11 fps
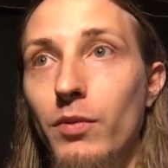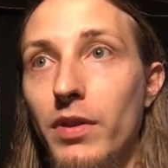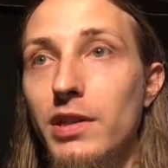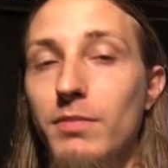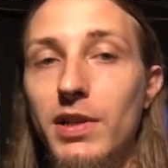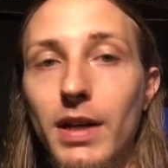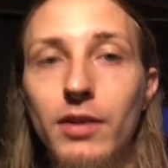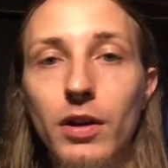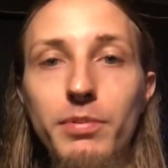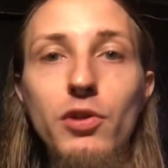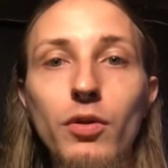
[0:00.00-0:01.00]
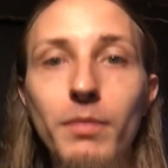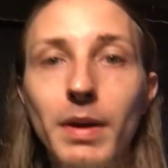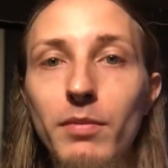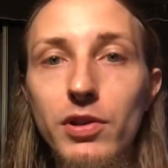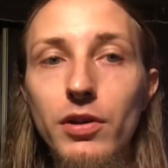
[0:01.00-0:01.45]
with some Cyclops cult
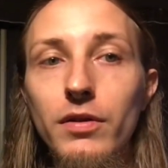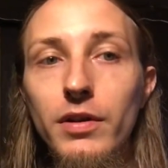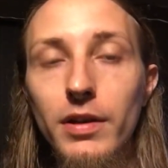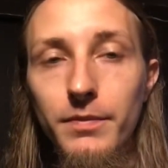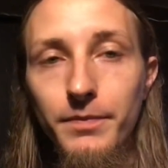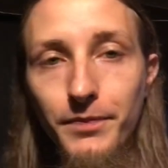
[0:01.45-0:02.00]
members earlier,